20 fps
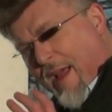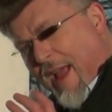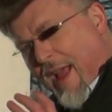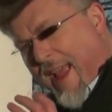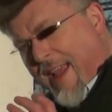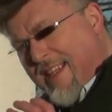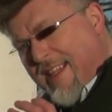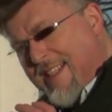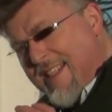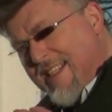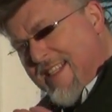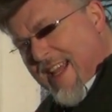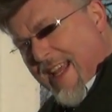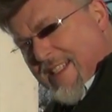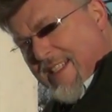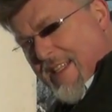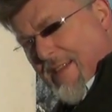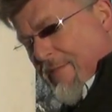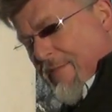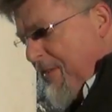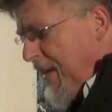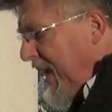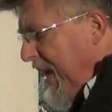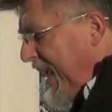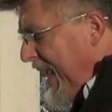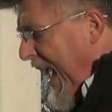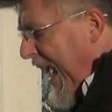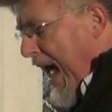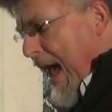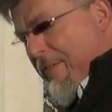uh, excessive
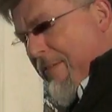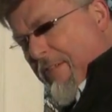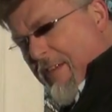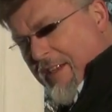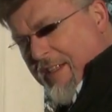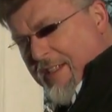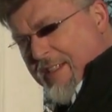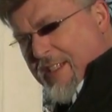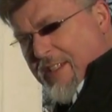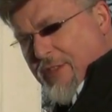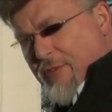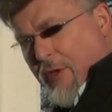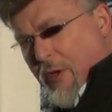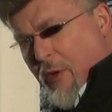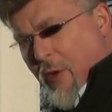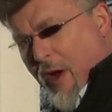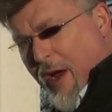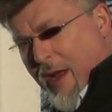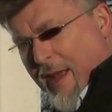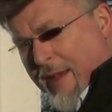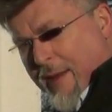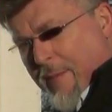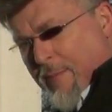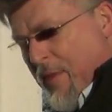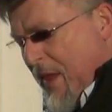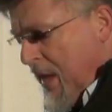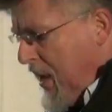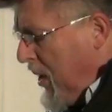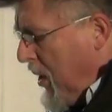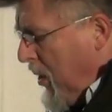carefulness is required
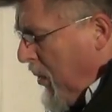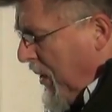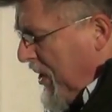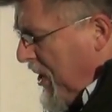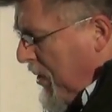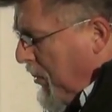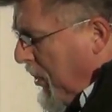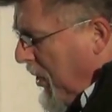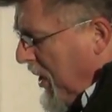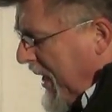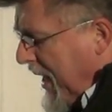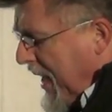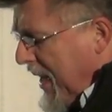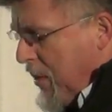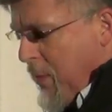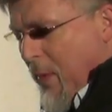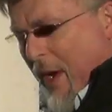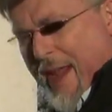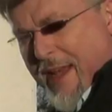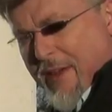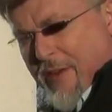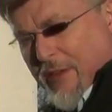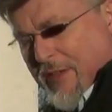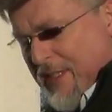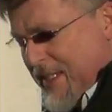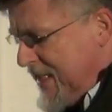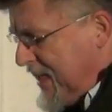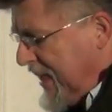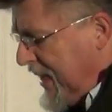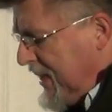when you're putting any weight
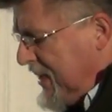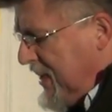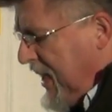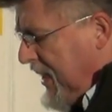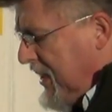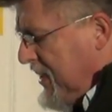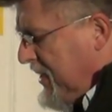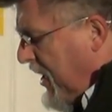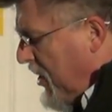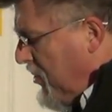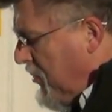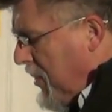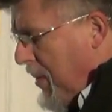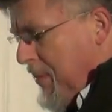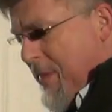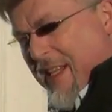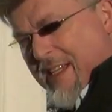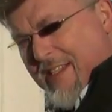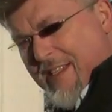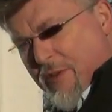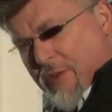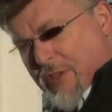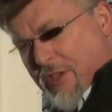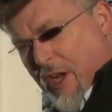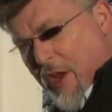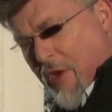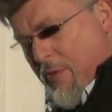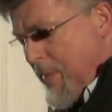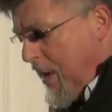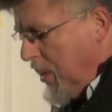on this little telescope. Remember, there's no
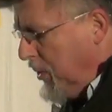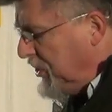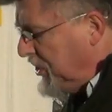slow